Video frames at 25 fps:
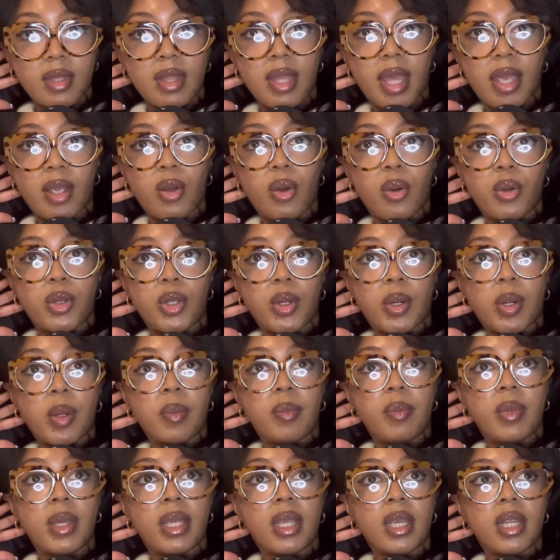Oh, you're a
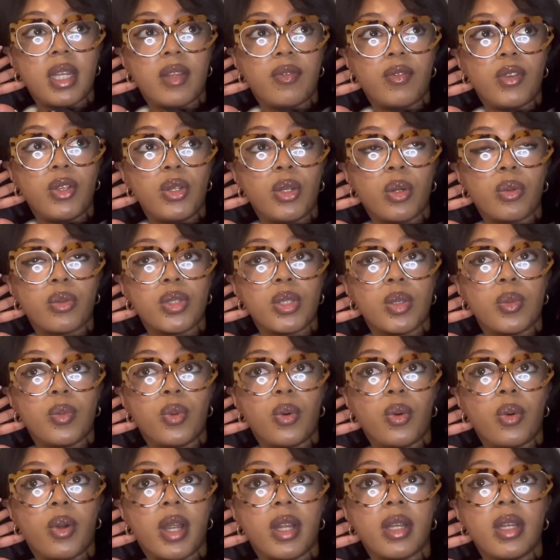bigot if you don't
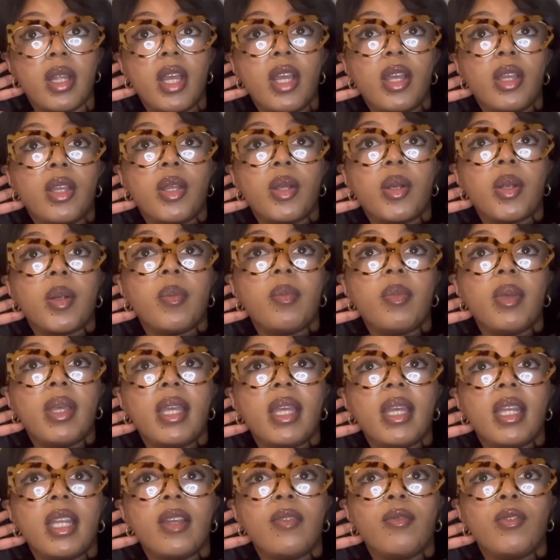support. You're a
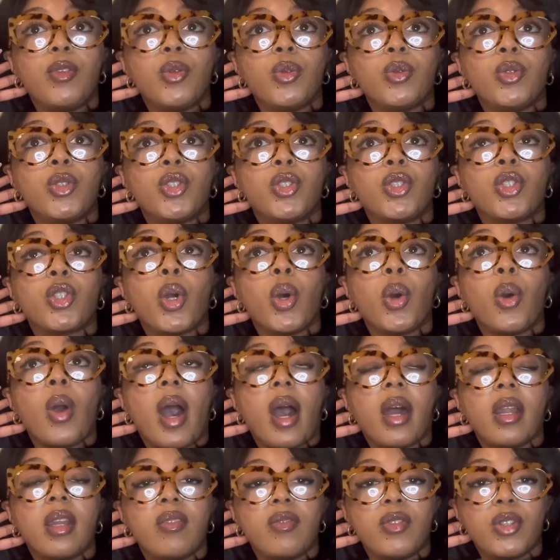bigot if you go
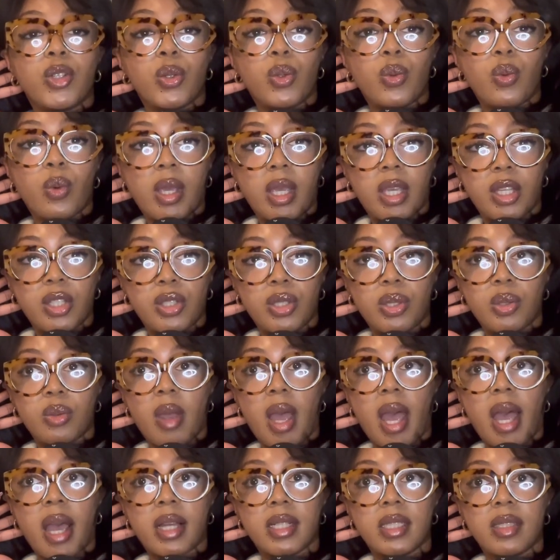out of your way to
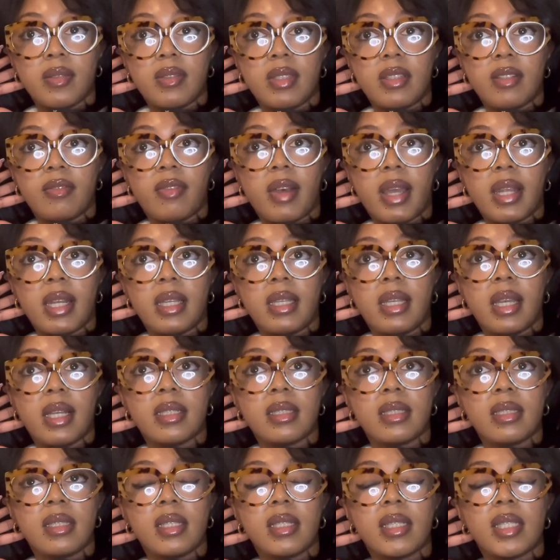actively fight
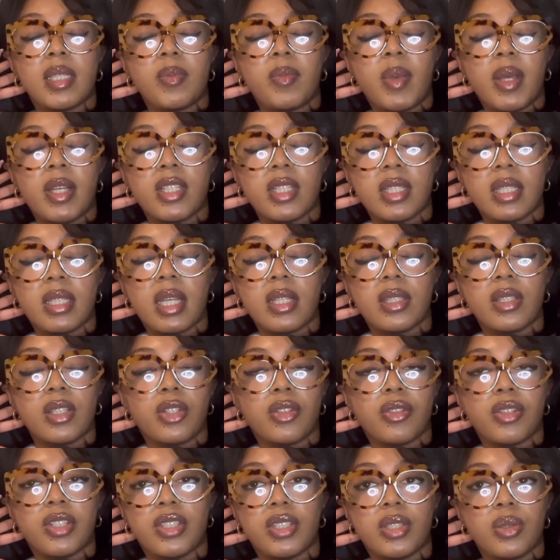against it, especially as a
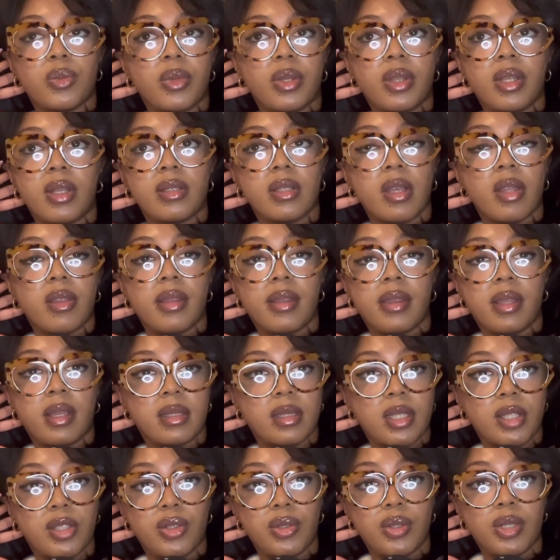Christian when there's other things
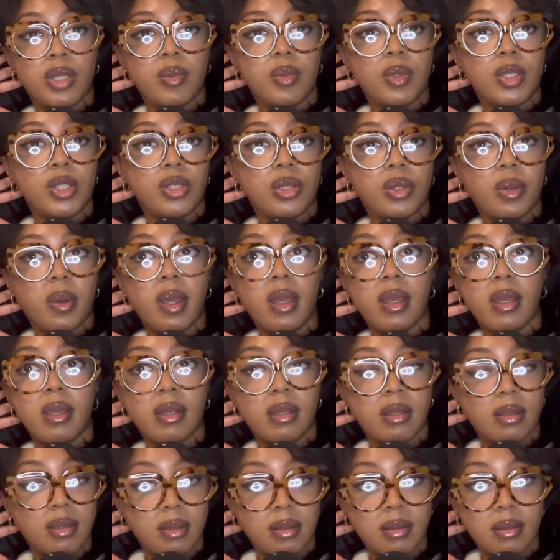that you could be doing.
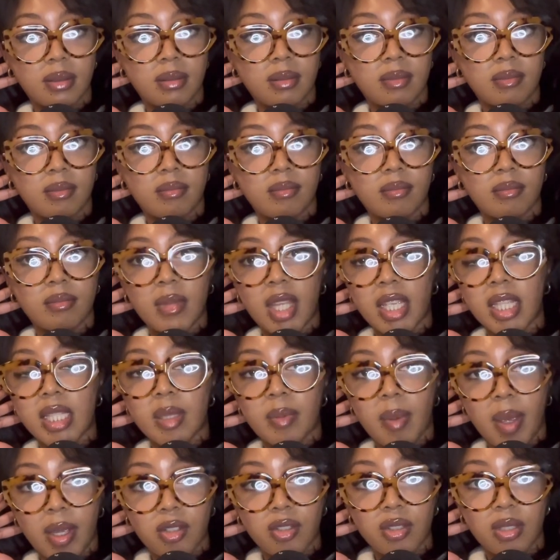
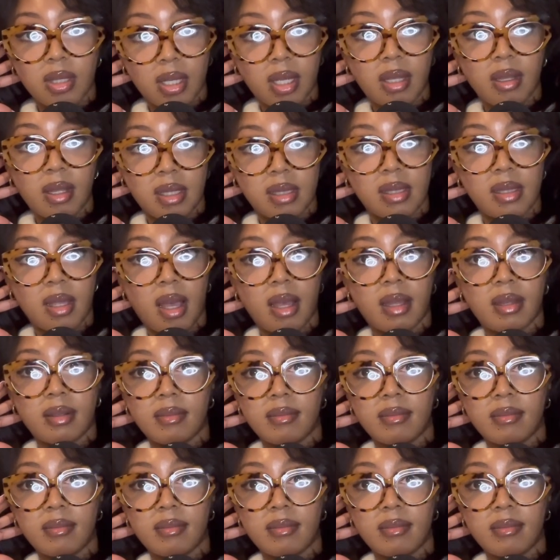Especially as that.